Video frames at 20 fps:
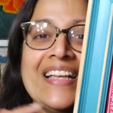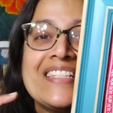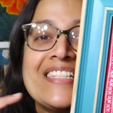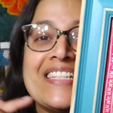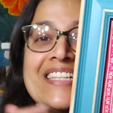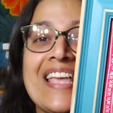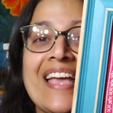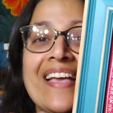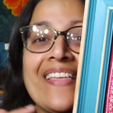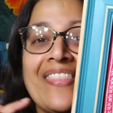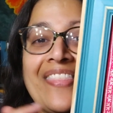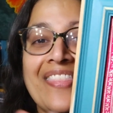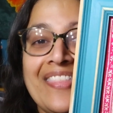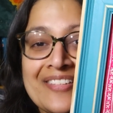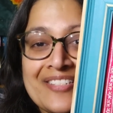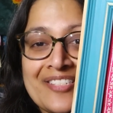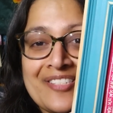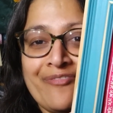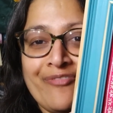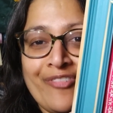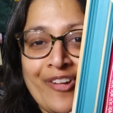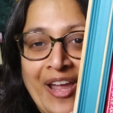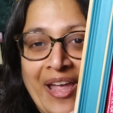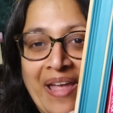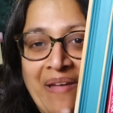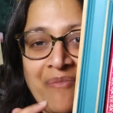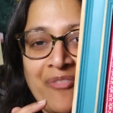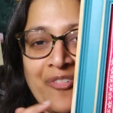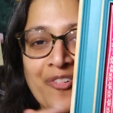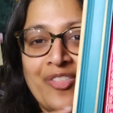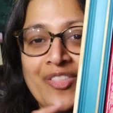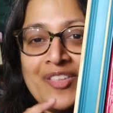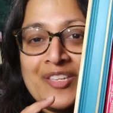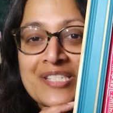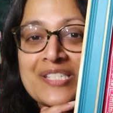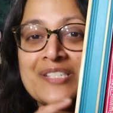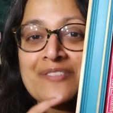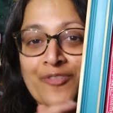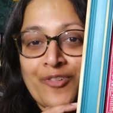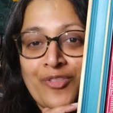to get this frame for the
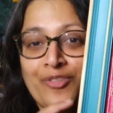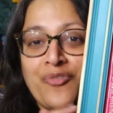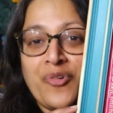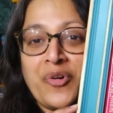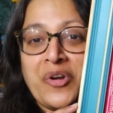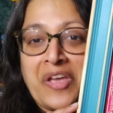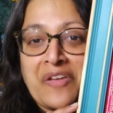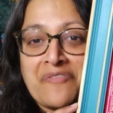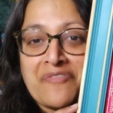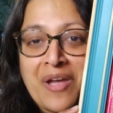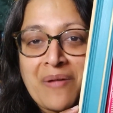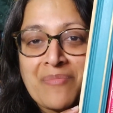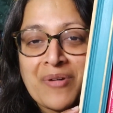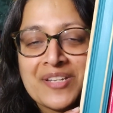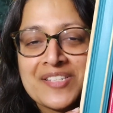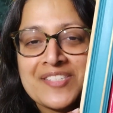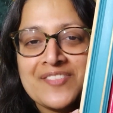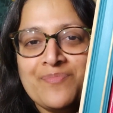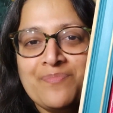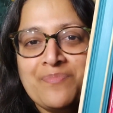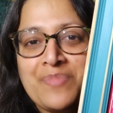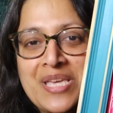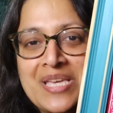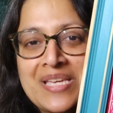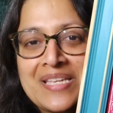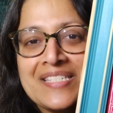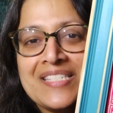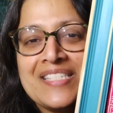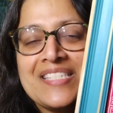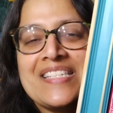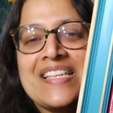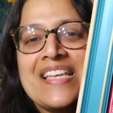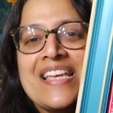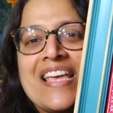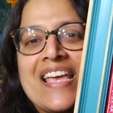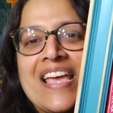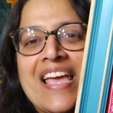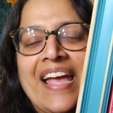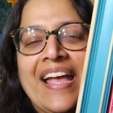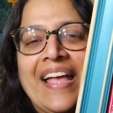Fortnite Fabrics piece,
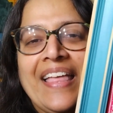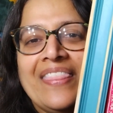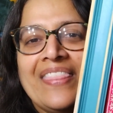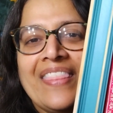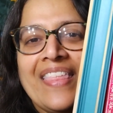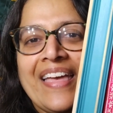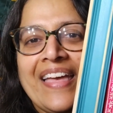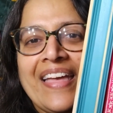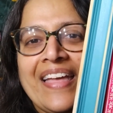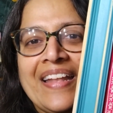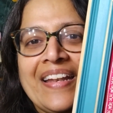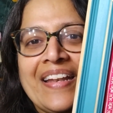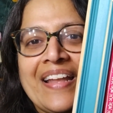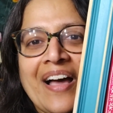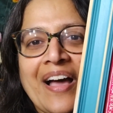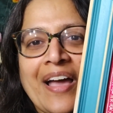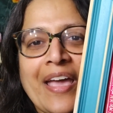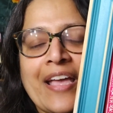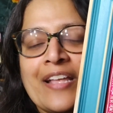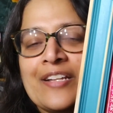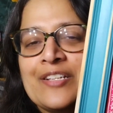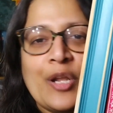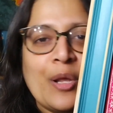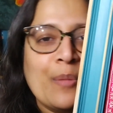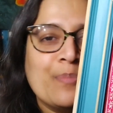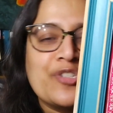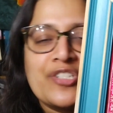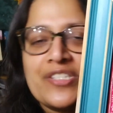and then I ended up